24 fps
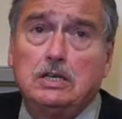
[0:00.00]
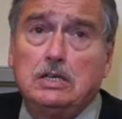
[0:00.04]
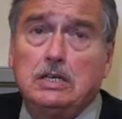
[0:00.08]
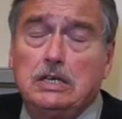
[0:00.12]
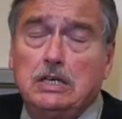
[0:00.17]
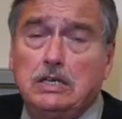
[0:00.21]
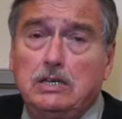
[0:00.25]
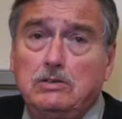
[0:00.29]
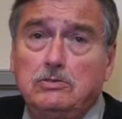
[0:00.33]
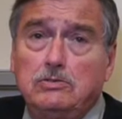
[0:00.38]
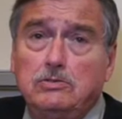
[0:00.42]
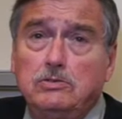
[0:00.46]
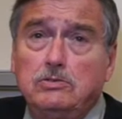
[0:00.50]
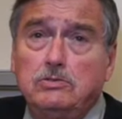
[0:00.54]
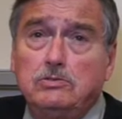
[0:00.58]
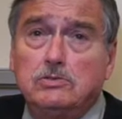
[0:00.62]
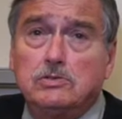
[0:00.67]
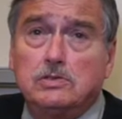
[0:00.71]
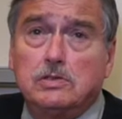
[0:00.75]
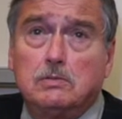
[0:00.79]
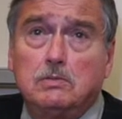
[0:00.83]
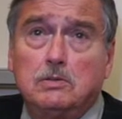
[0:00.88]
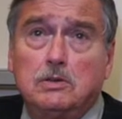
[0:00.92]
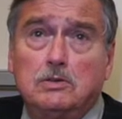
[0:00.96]
He knew
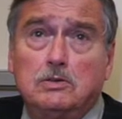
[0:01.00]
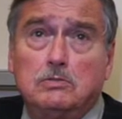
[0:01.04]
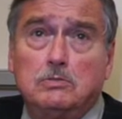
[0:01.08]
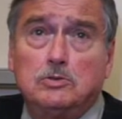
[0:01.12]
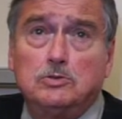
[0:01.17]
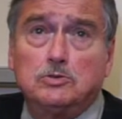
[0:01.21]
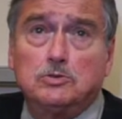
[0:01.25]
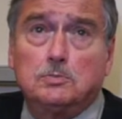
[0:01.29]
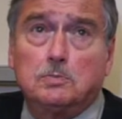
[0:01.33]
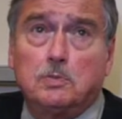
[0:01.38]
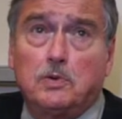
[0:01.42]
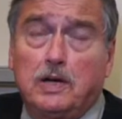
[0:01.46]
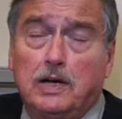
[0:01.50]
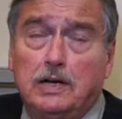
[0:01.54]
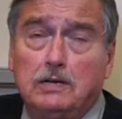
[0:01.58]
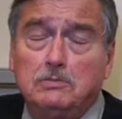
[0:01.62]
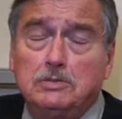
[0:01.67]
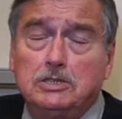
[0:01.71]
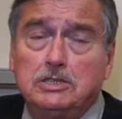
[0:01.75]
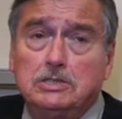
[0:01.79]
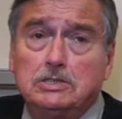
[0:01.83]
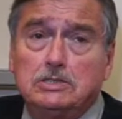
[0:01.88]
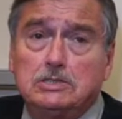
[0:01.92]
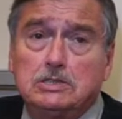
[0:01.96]
some of the most
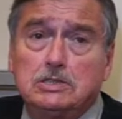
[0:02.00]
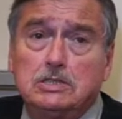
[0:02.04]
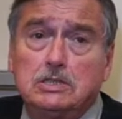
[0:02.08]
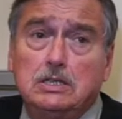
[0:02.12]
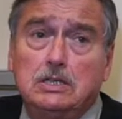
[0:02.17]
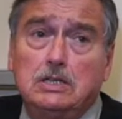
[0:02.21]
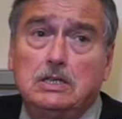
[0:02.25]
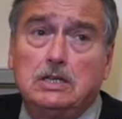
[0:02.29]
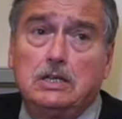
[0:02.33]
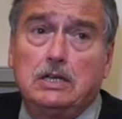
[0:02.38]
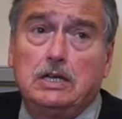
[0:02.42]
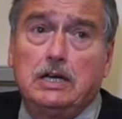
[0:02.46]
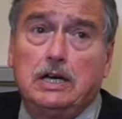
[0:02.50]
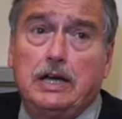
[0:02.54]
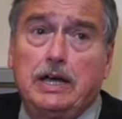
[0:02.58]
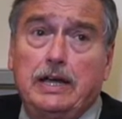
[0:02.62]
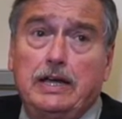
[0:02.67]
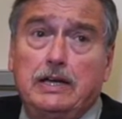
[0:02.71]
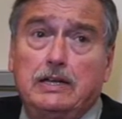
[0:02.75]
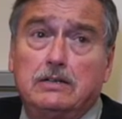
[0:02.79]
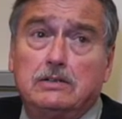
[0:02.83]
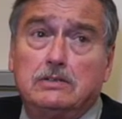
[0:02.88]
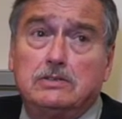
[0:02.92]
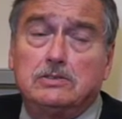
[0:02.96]
prominent
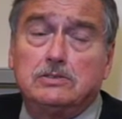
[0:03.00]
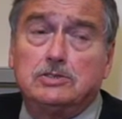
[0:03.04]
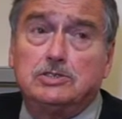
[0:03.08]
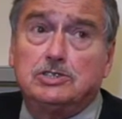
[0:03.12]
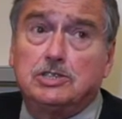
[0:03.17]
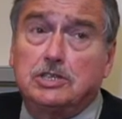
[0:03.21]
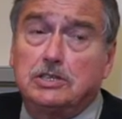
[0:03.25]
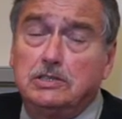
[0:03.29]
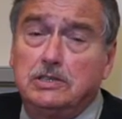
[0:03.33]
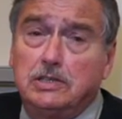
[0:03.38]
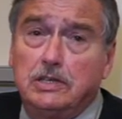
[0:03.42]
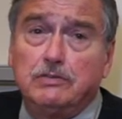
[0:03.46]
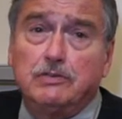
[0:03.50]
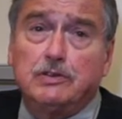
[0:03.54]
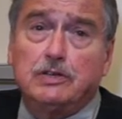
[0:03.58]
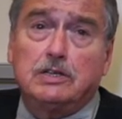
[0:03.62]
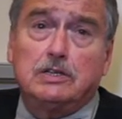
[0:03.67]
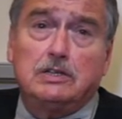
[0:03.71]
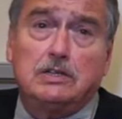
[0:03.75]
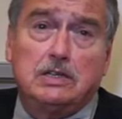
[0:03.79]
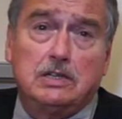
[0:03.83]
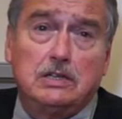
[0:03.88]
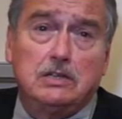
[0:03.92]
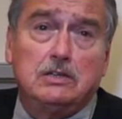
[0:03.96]
and
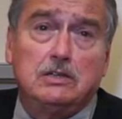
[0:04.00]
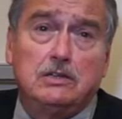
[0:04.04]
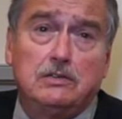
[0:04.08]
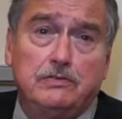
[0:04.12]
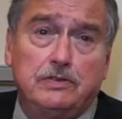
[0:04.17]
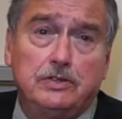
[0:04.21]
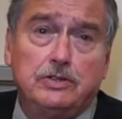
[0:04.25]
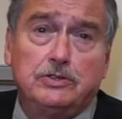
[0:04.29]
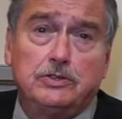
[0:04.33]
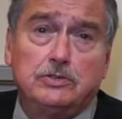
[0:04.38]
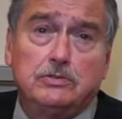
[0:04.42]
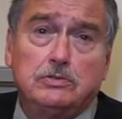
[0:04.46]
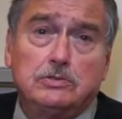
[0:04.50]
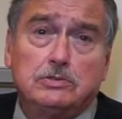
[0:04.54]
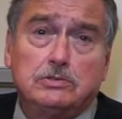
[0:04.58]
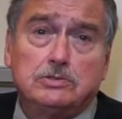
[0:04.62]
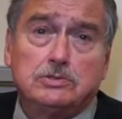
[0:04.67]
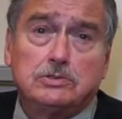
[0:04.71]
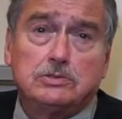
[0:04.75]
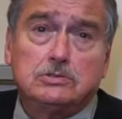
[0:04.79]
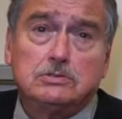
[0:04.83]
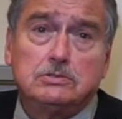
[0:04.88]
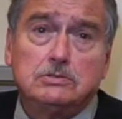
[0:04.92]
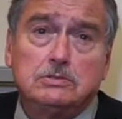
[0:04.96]
significant
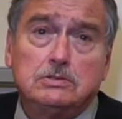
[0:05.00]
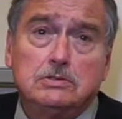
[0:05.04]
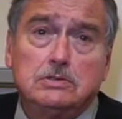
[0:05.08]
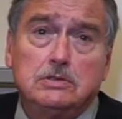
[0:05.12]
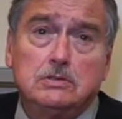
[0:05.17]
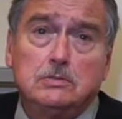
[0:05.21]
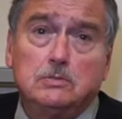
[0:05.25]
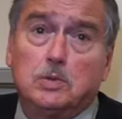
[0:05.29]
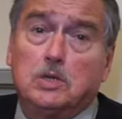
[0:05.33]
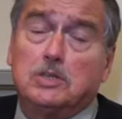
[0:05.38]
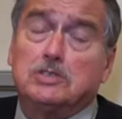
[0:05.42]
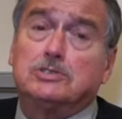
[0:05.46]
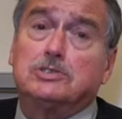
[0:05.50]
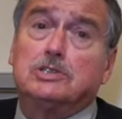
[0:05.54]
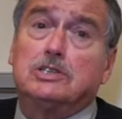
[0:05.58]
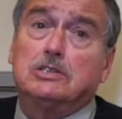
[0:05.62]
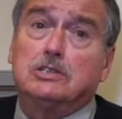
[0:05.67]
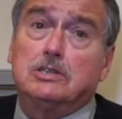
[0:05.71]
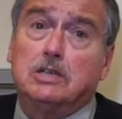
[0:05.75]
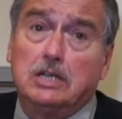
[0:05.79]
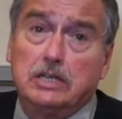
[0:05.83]
individuals. President